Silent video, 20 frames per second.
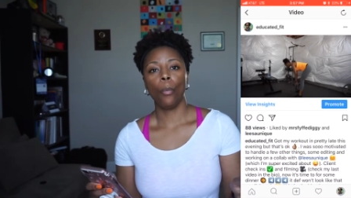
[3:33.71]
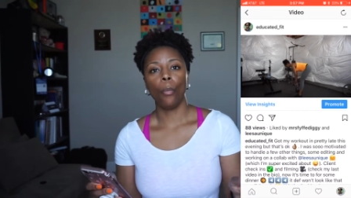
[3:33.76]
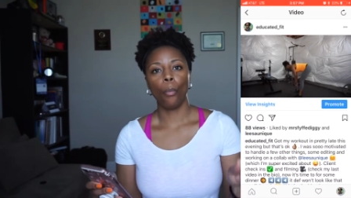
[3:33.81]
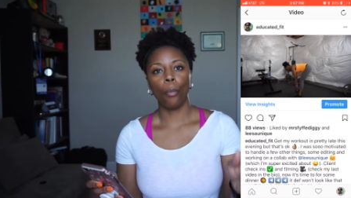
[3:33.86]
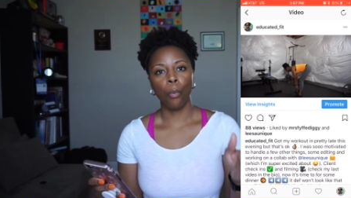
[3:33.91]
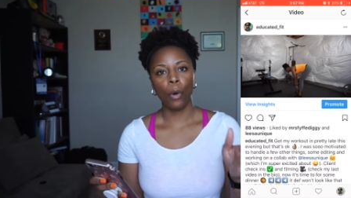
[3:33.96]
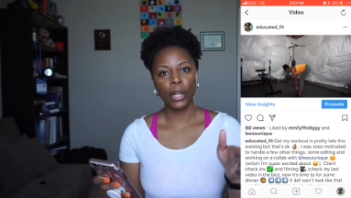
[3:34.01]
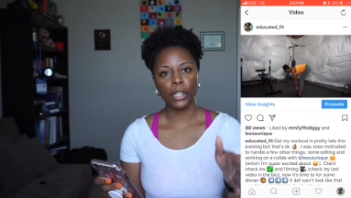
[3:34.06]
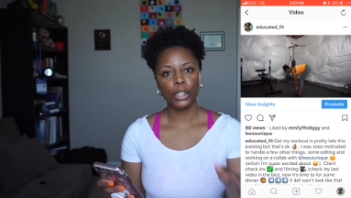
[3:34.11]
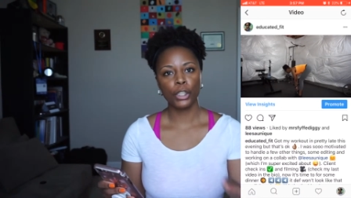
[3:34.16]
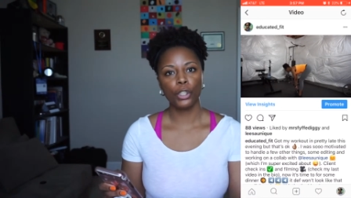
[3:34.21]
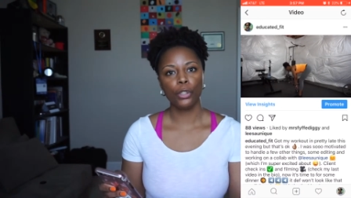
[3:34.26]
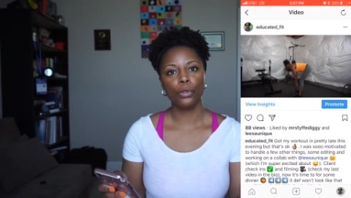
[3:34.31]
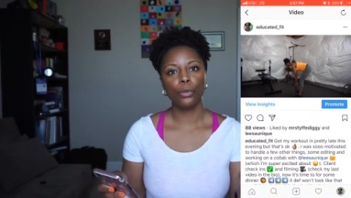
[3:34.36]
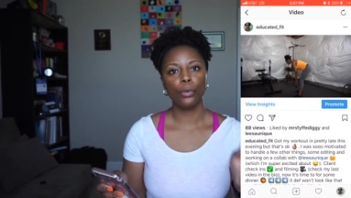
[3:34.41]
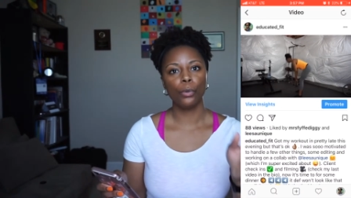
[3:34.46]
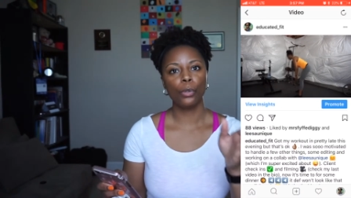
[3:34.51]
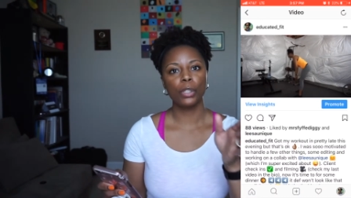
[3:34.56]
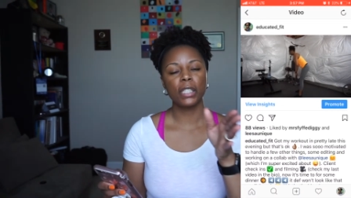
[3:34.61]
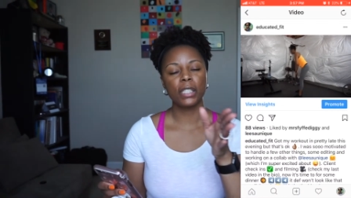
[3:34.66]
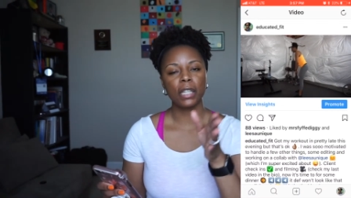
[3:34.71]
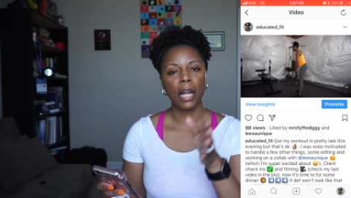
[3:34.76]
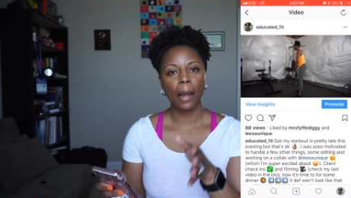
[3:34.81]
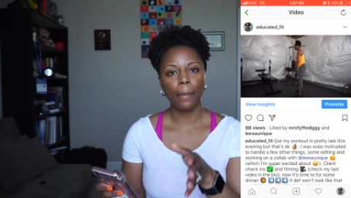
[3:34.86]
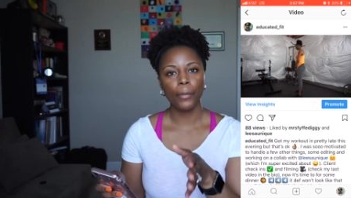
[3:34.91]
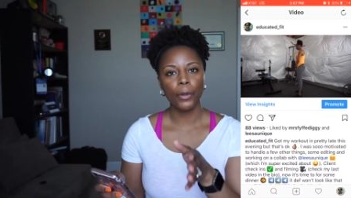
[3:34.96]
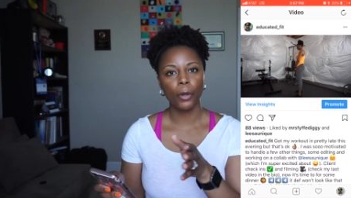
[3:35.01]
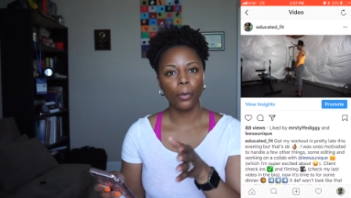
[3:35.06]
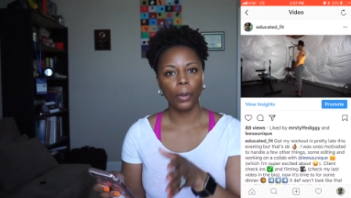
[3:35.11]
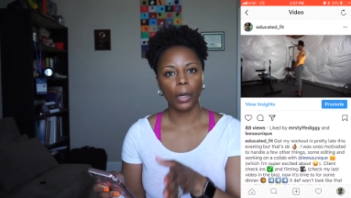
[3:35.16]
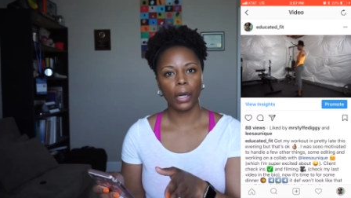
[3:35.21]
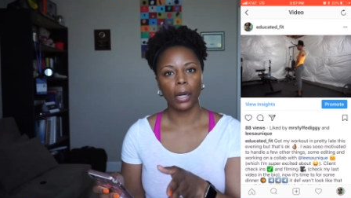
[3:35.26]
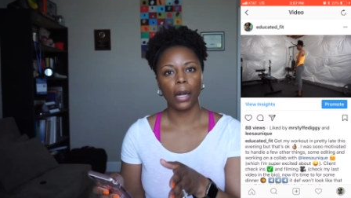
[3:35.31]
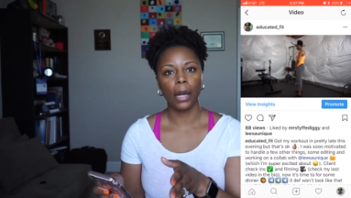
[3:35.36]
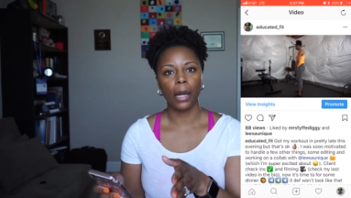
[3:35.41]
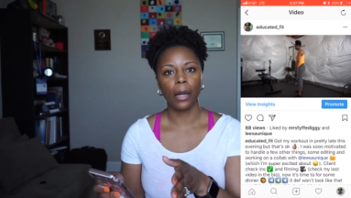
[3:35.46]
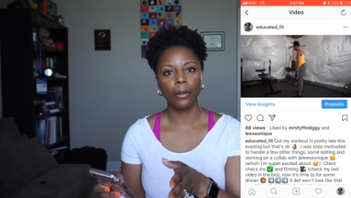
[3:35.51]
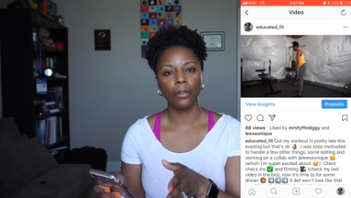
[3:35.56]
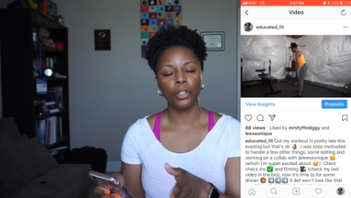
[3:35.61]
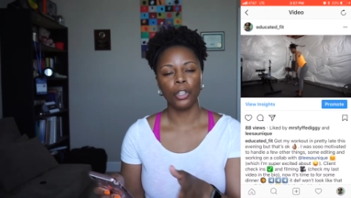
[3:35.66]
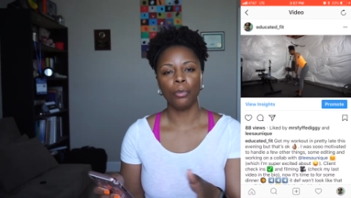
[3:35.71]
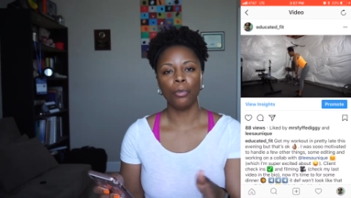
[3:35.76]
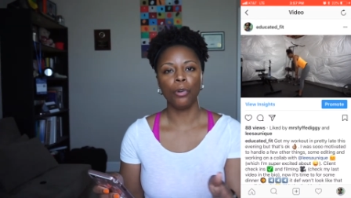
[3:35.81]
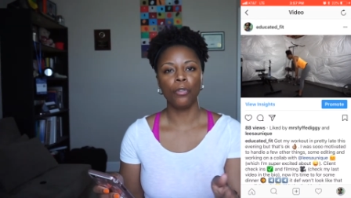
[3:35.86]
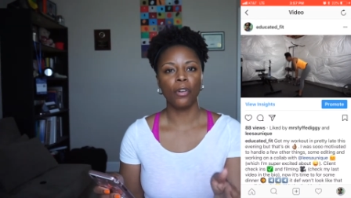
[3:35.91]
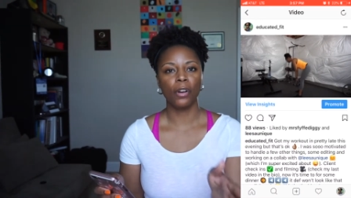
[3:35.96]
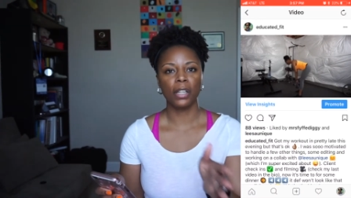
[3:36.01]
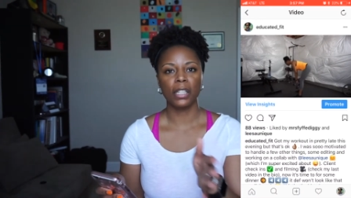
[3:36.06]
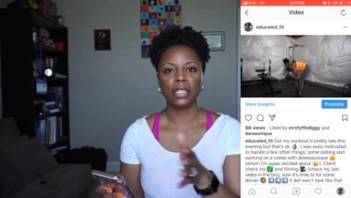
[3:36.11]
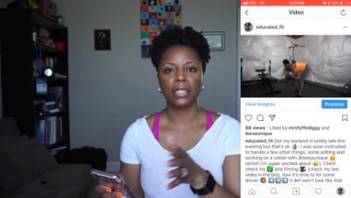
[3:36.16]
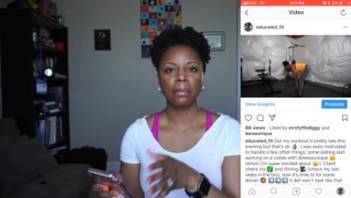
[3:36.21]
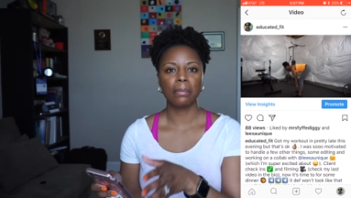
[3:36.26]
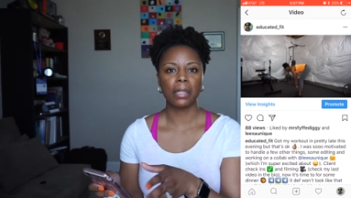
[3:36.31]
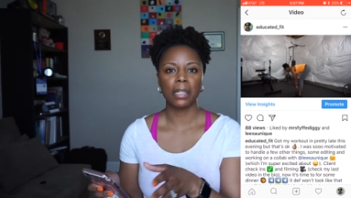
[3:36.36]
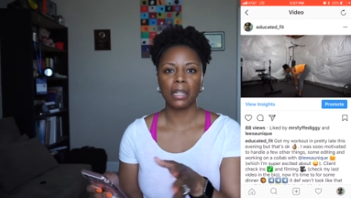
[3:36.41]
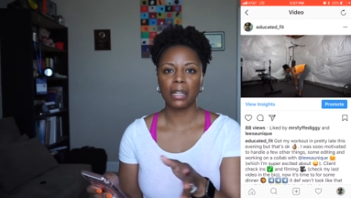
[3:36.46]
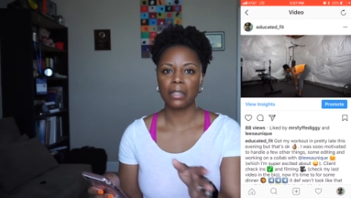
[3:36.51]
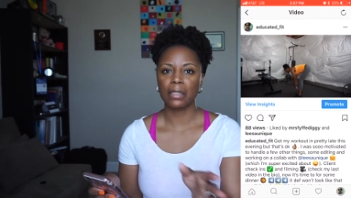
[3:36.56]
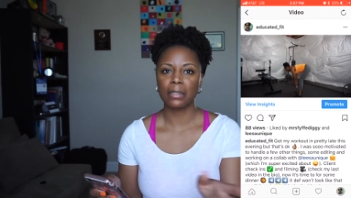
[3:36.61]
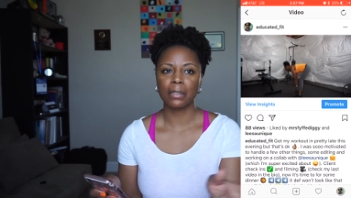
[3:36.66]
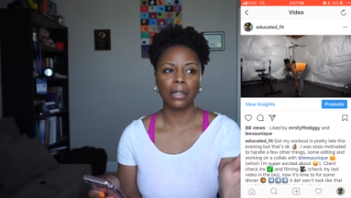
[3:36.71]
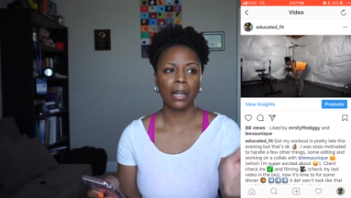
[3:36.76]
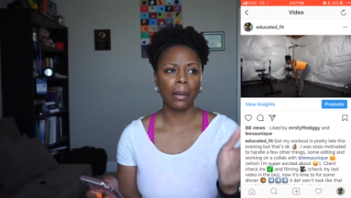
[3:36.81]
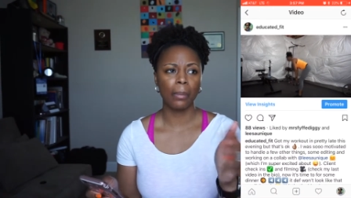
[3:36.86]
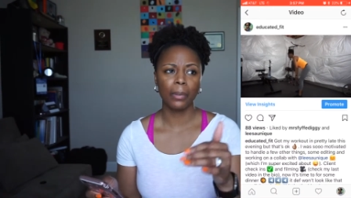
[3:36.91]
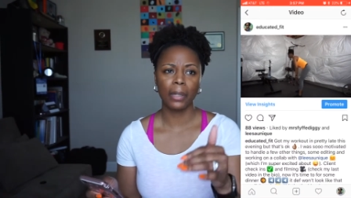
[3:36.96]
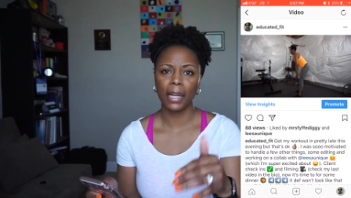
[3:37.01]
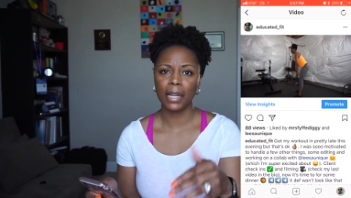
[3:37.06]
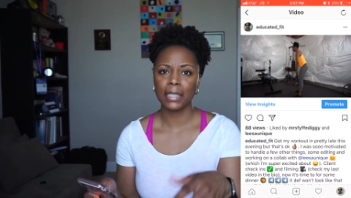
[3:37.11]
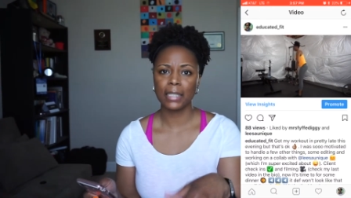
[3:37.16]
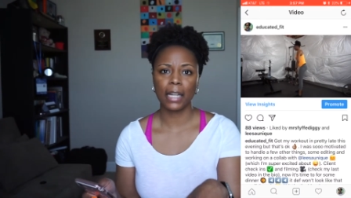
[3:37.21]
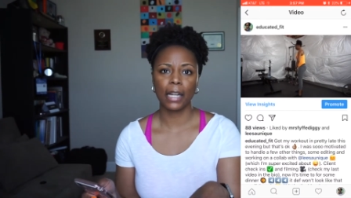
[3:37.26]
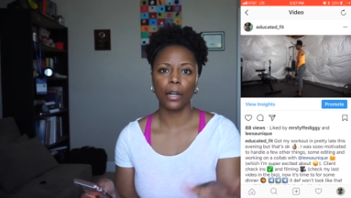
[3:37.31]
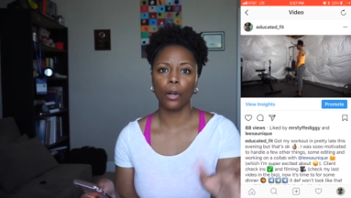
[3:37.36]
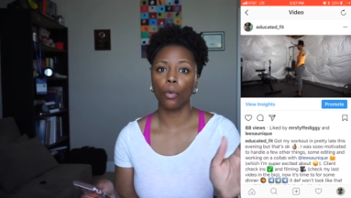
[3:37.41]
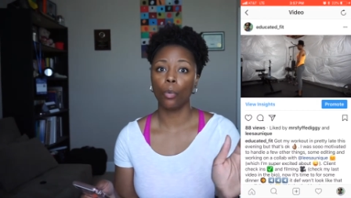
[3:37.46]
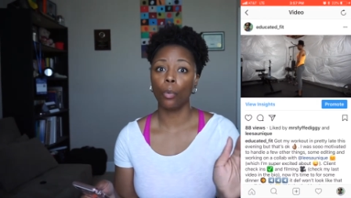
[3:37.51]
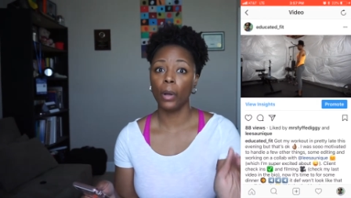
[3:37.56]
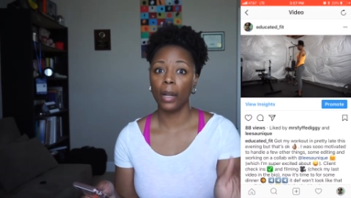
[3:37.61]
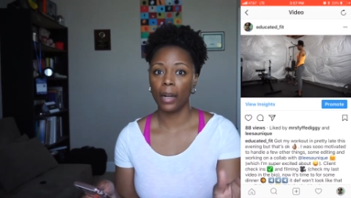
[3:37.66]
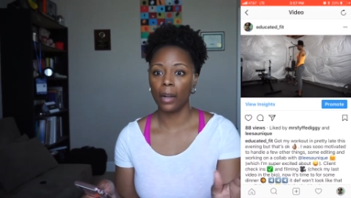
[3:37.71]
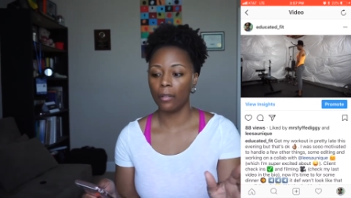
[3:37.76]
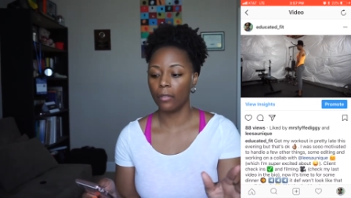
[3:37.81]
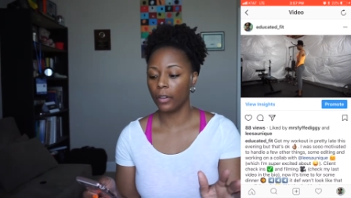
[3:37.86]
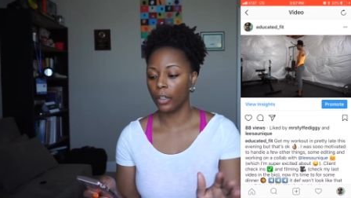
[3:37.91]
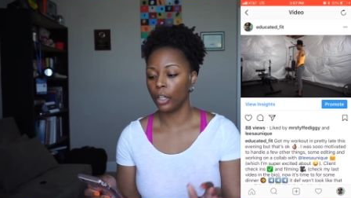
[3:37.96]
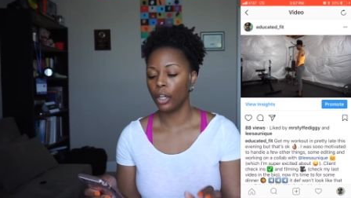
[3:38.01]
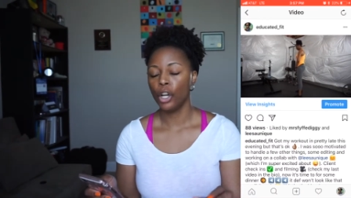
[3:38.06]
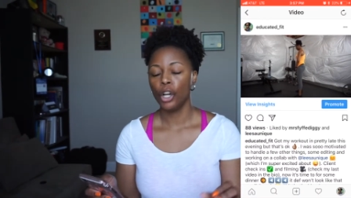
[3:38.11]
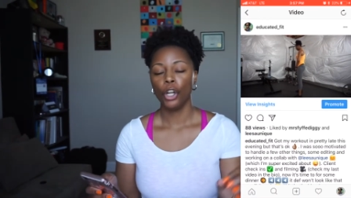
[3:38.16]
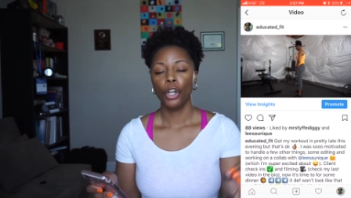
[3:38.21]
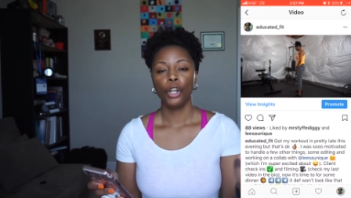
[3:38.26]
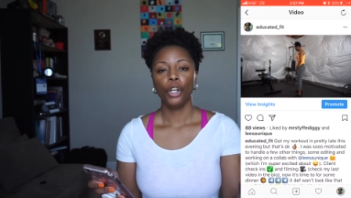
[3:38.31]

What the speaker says: once you stop your workout and you move on to something else a couple days later, whatever,